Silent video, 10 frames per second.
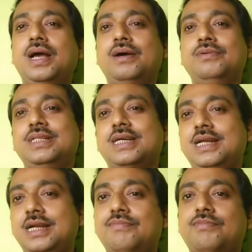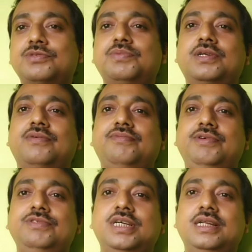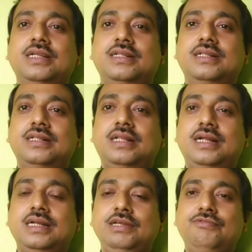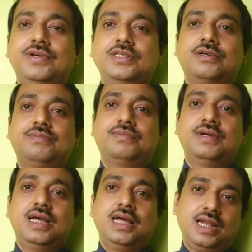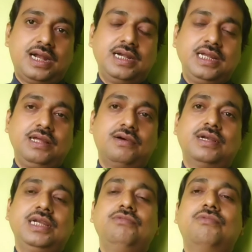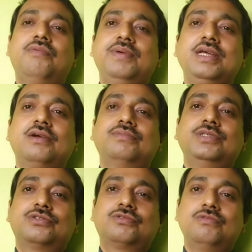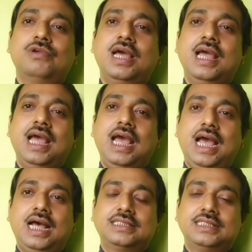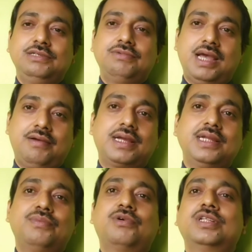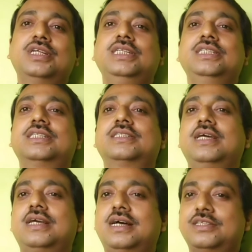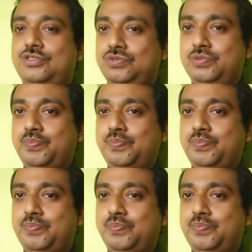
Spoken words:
with a great prospect of future, the new phase of learning or new opening of the school has a new awakening for the teachers like us too.